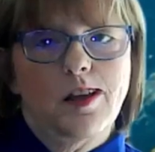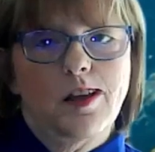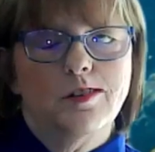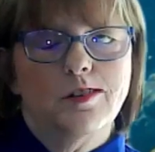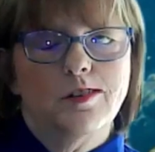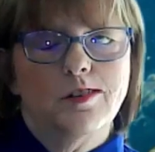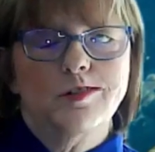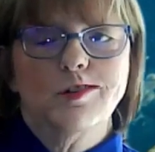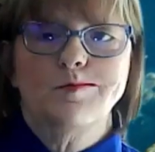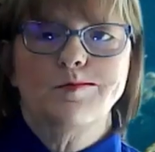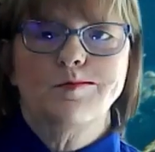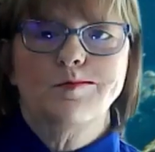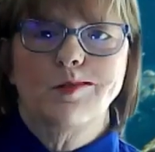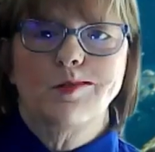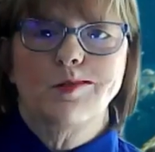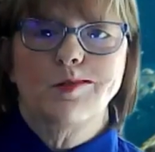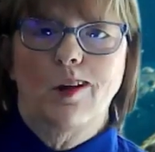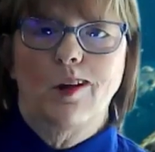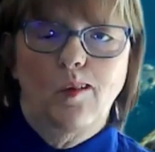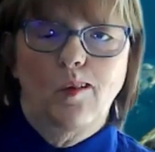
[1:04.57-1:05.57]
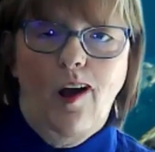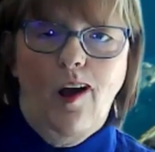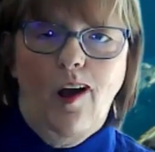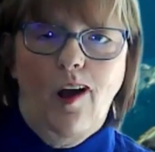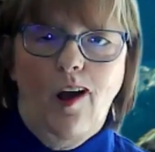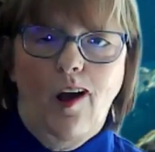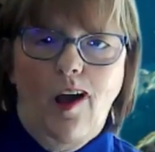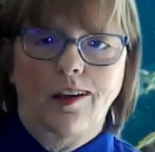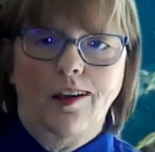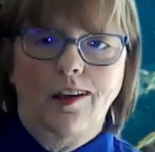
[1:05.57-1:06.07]
to pull
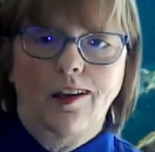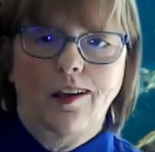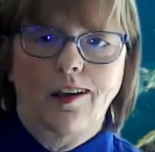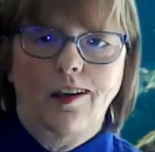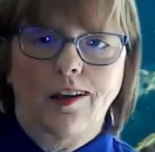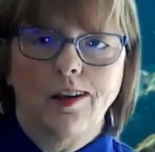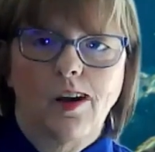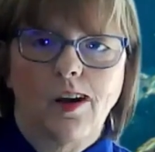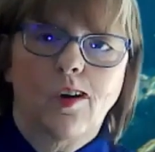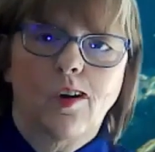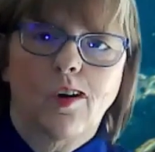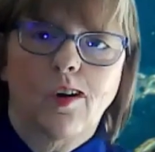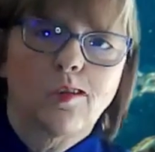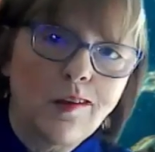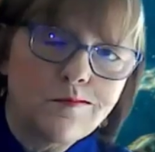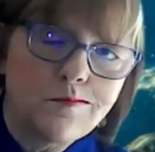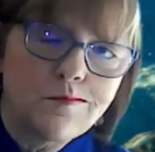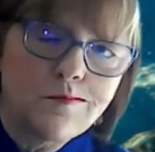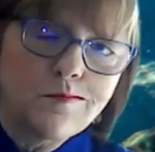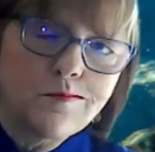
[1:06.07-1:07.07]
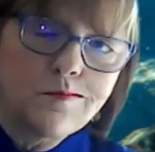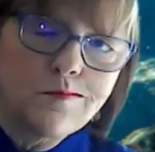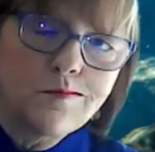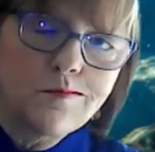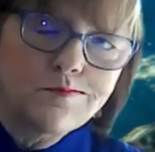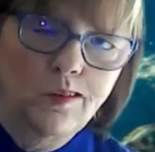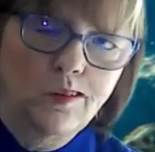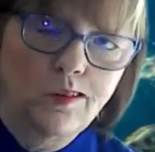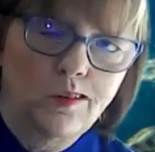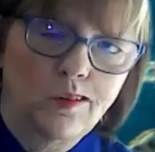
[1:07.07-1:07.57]
away, or we
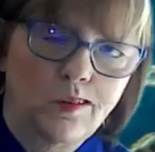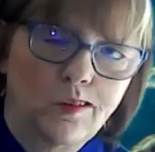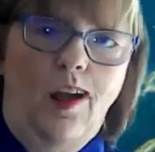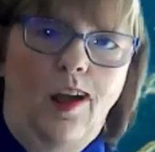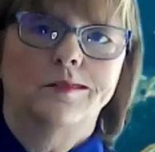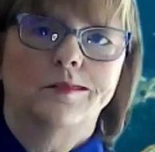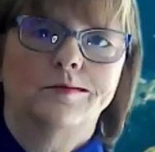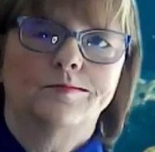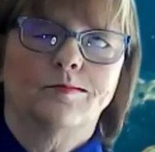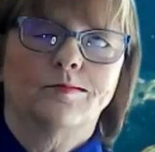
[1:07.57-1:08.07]
pull away.